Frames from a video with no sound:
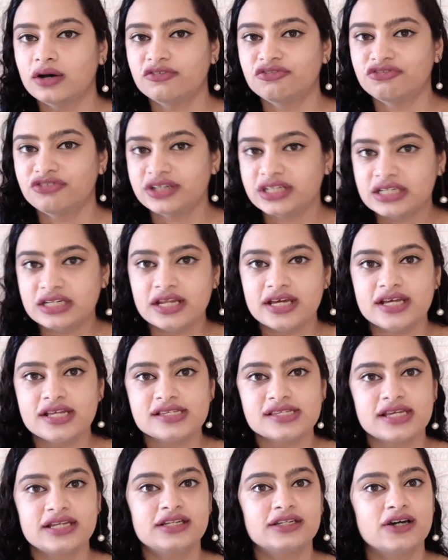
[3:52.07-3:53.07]

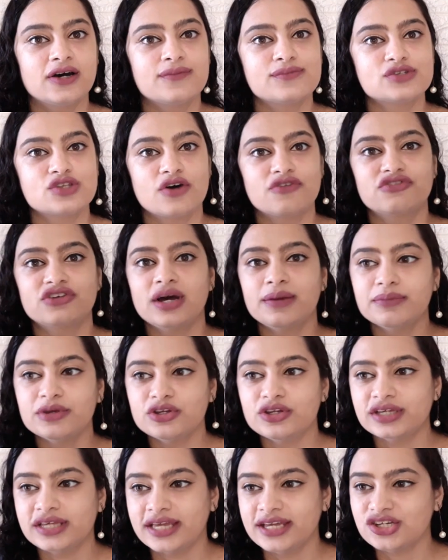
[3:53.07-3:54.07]
fitness, in terms of
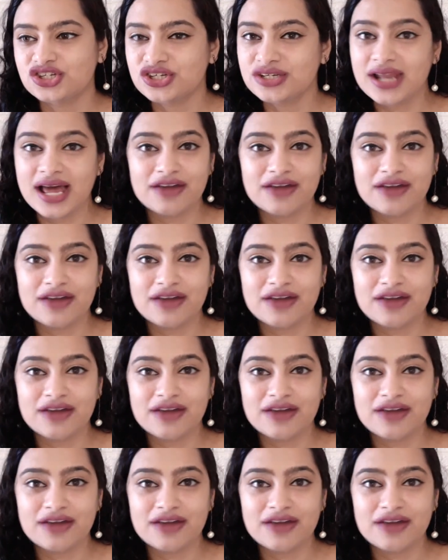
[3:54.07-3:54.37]
communication,